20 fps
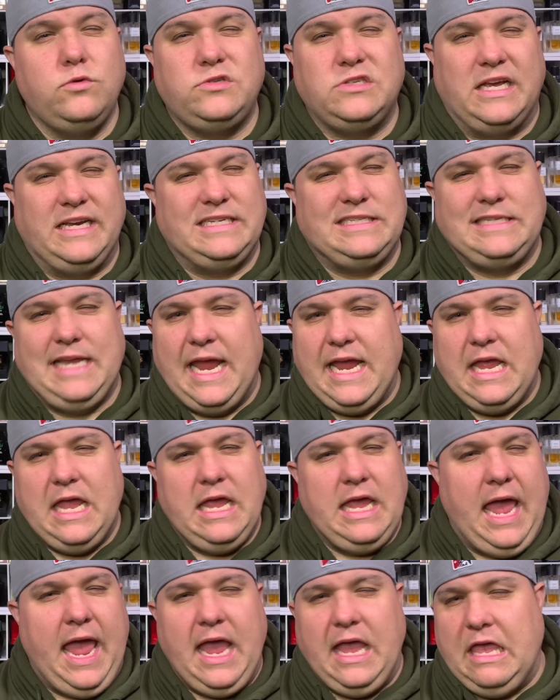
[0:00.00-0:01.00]
like stanky,
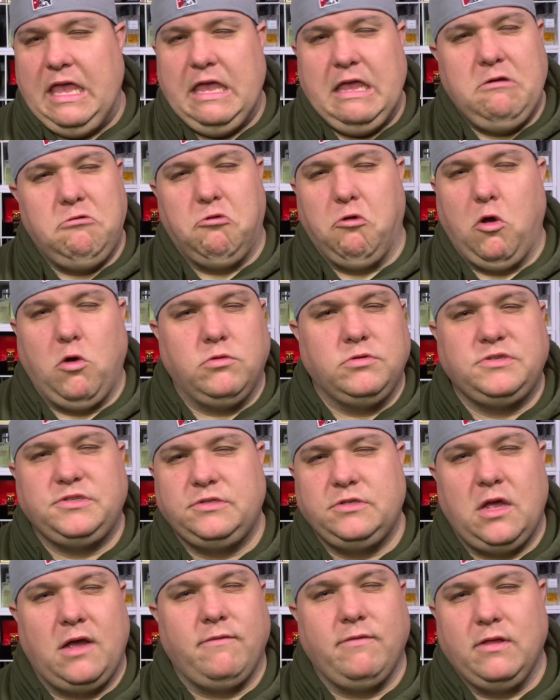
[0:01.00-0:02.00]
ganky, gross,
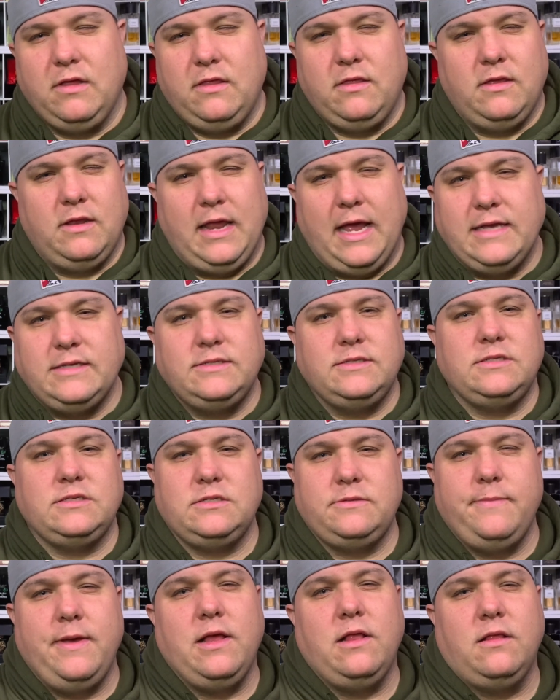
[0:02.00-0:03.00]
not really the nicest
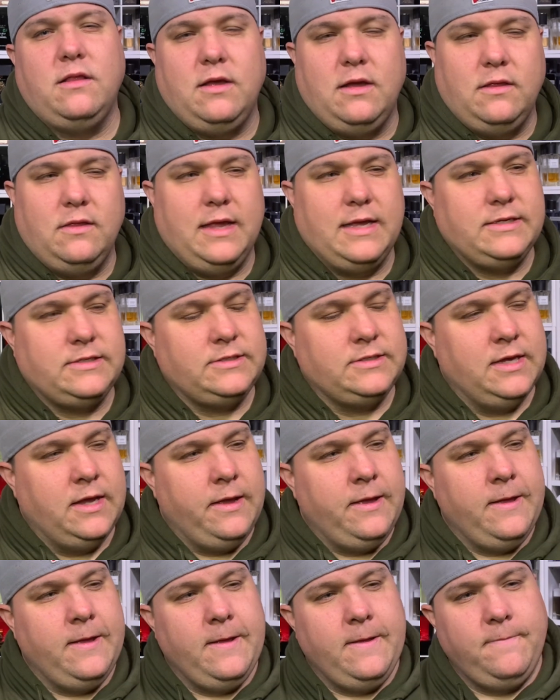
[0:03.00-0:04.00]
smell unless
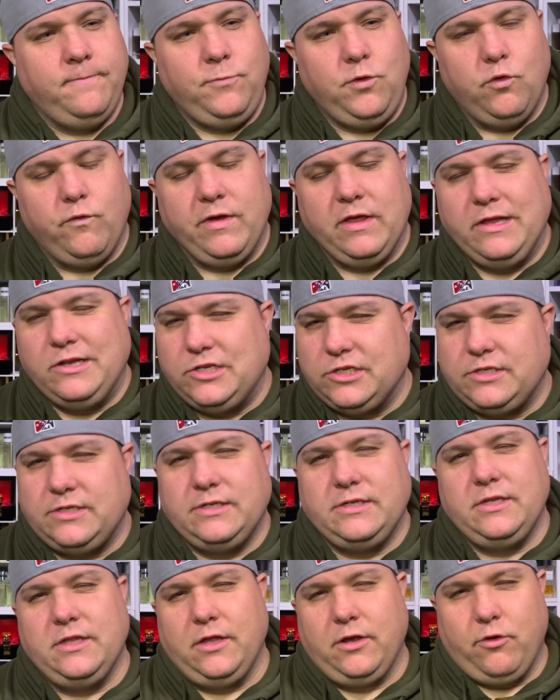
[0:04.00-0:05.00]
you're really just
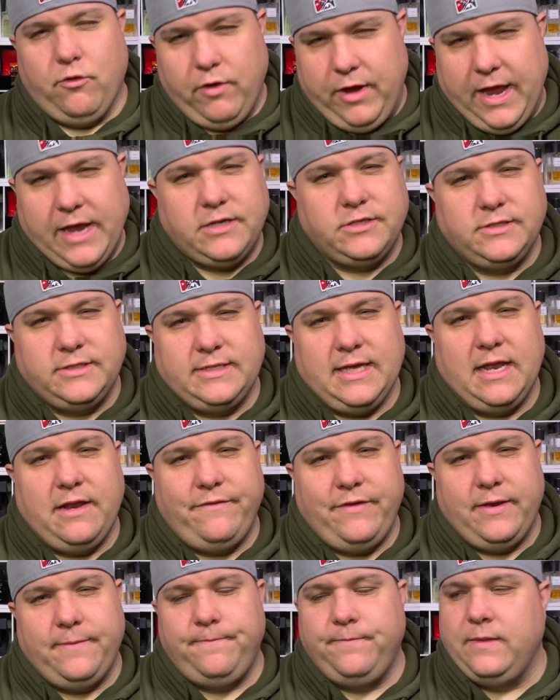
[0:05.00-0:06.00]
into the creation side of
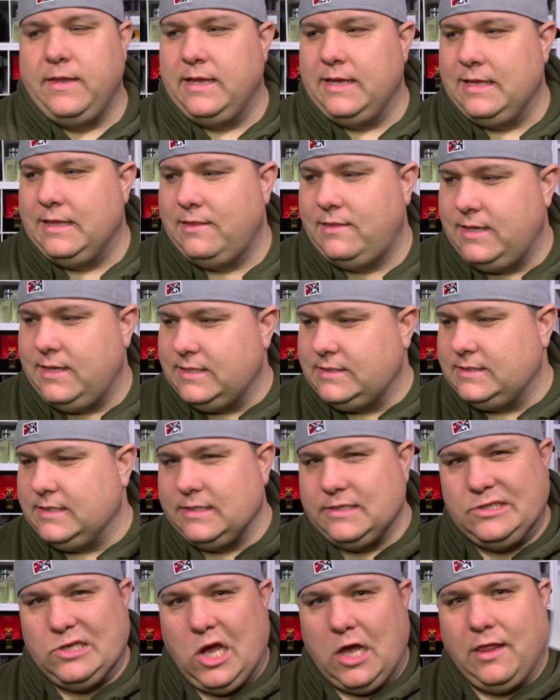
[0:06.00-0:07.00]
it. This
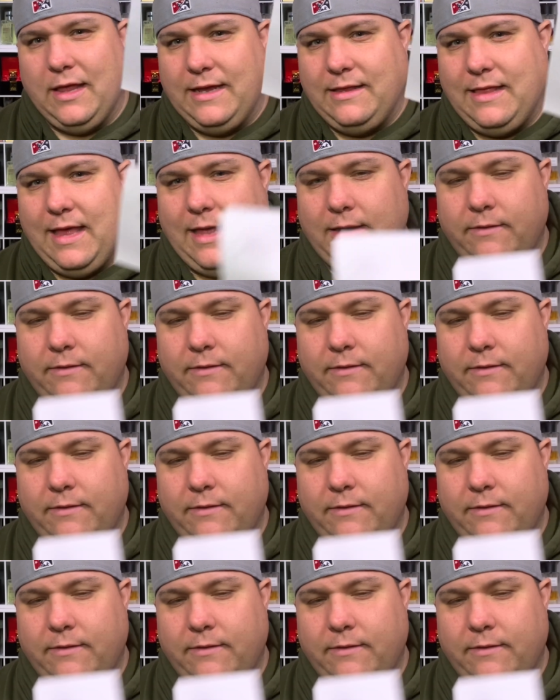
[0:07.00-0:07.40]
is not like that.